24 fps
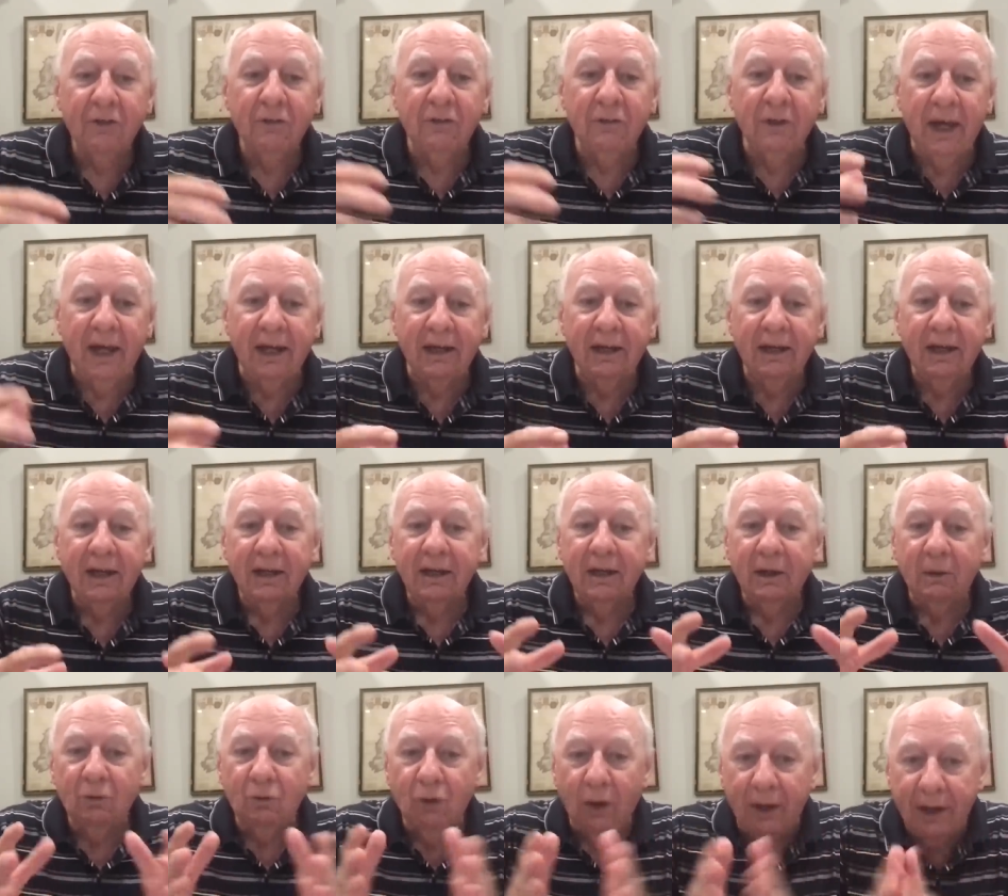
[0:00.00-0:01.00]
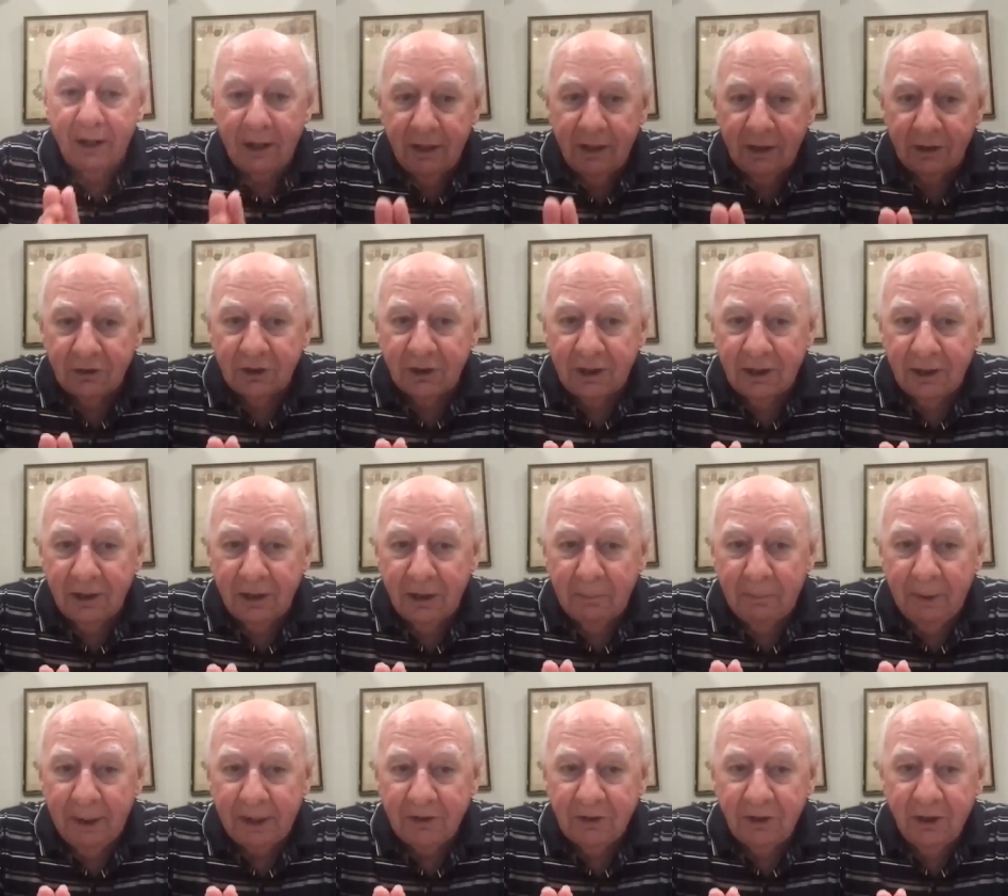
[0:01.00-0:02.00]
then not only does it kill the
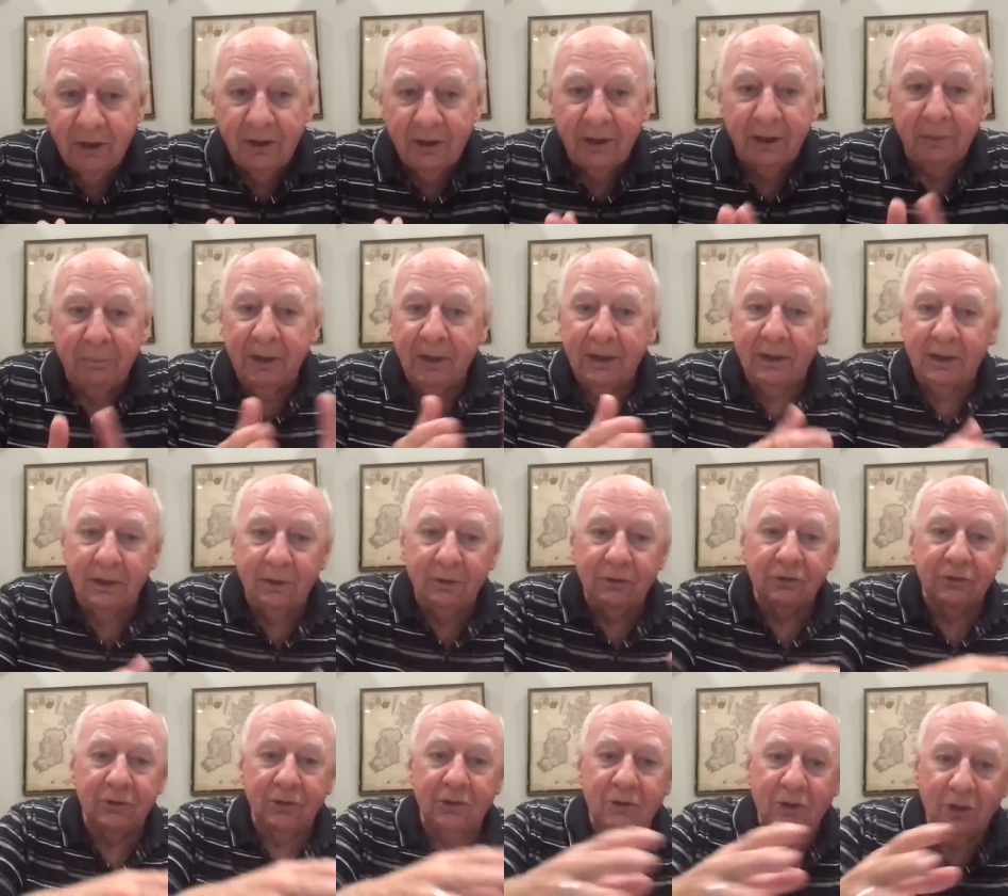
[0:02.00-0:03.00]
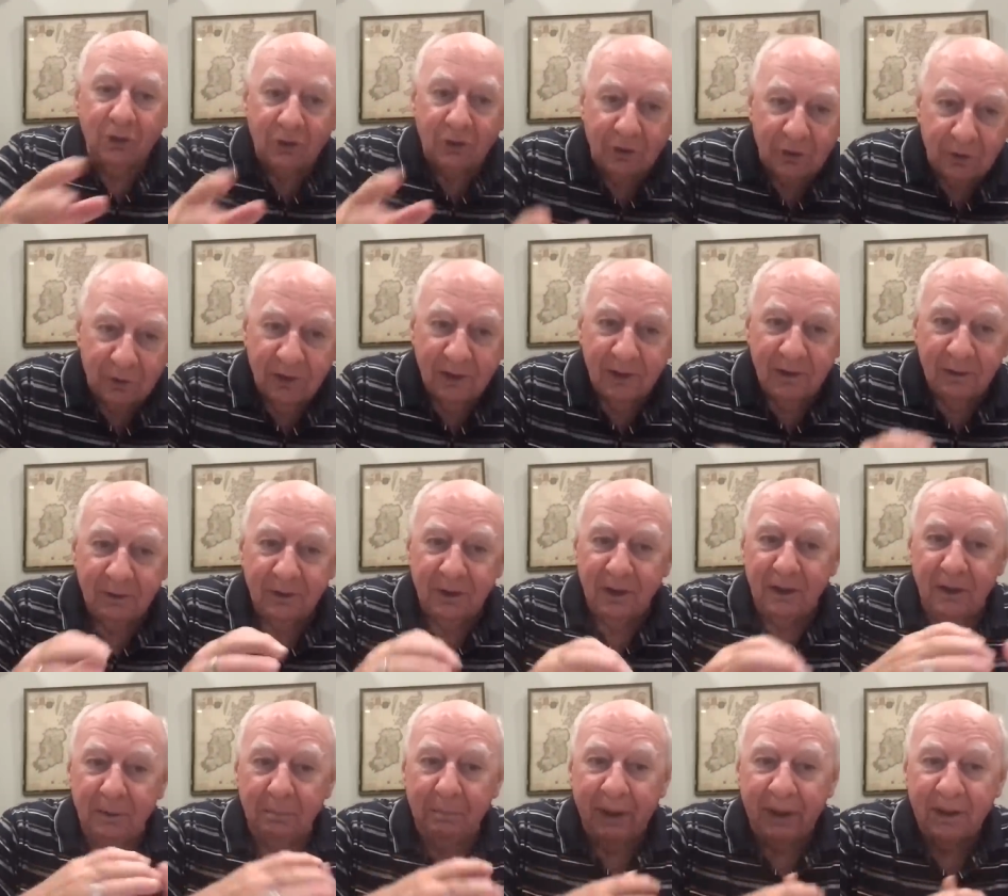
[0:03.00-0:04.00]
bacteria, but it kills the tissue
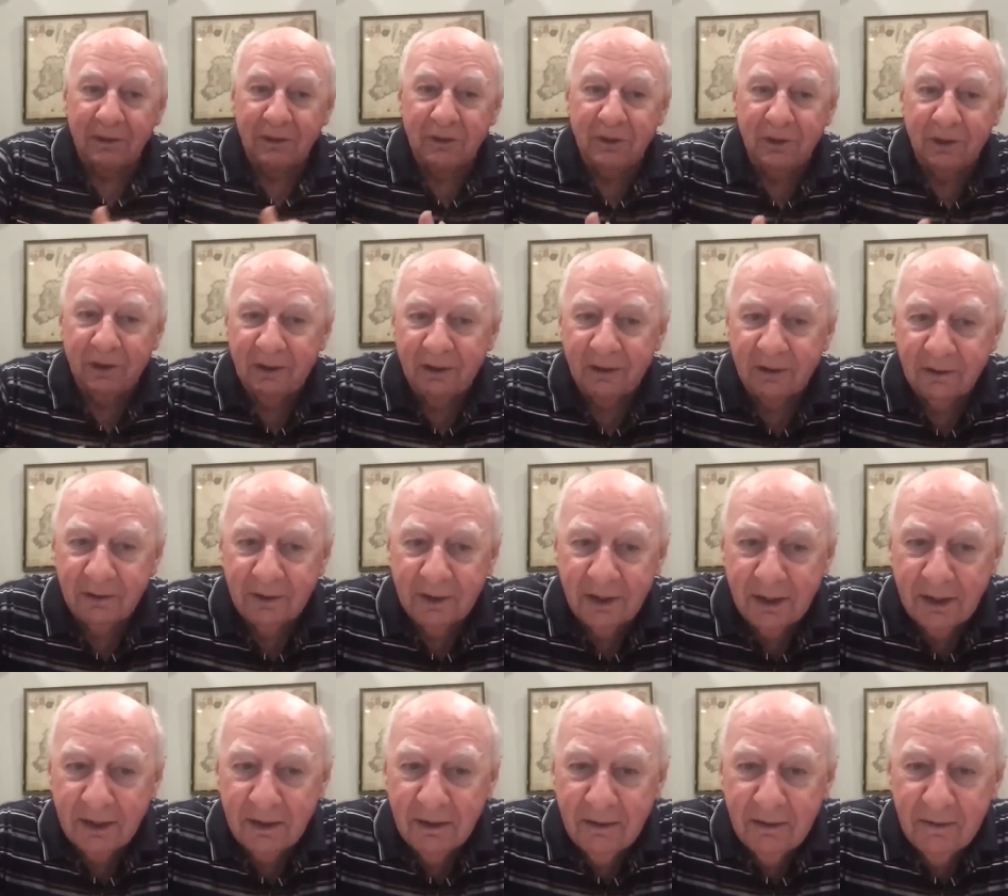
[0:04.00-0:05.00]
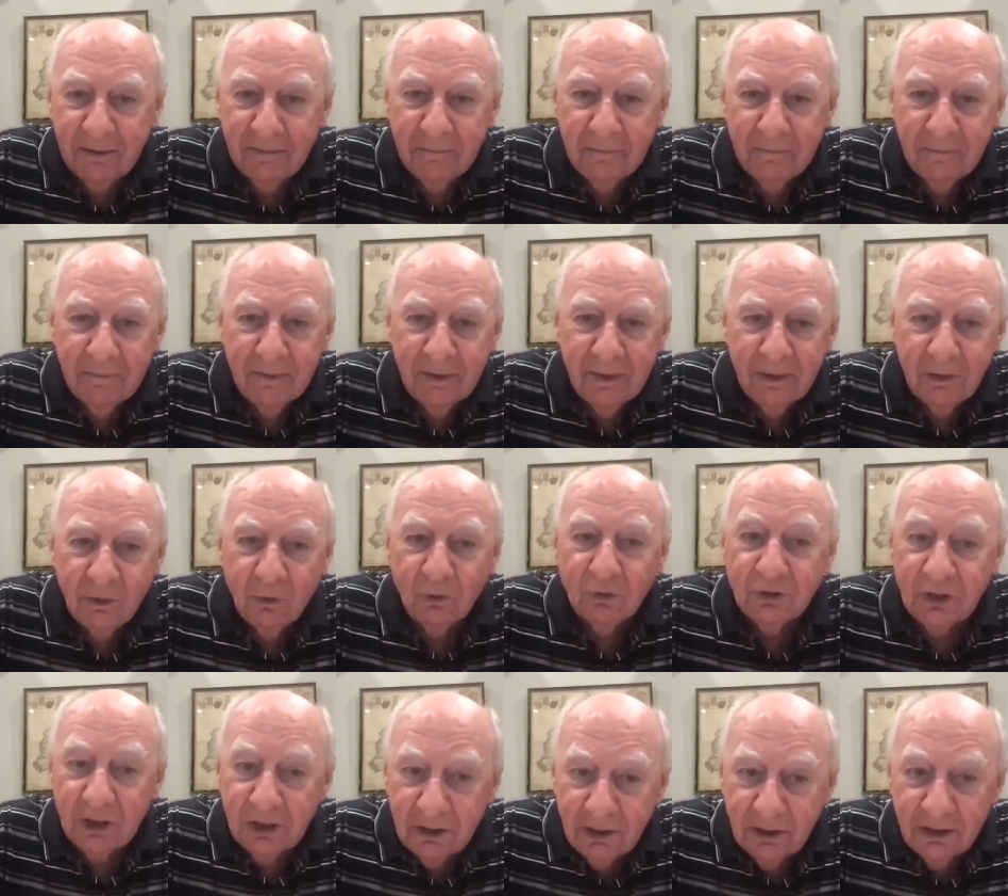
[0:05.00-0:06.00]
that the bacteria are in,
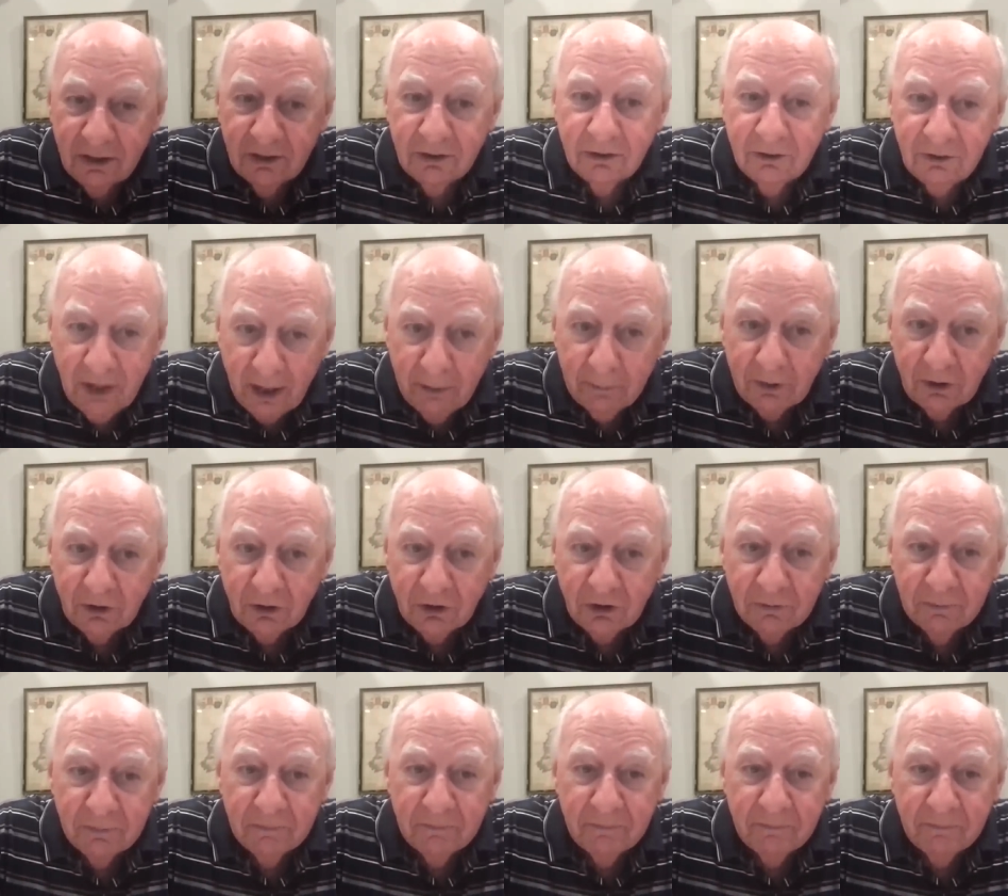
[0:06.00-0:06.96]
causing damage.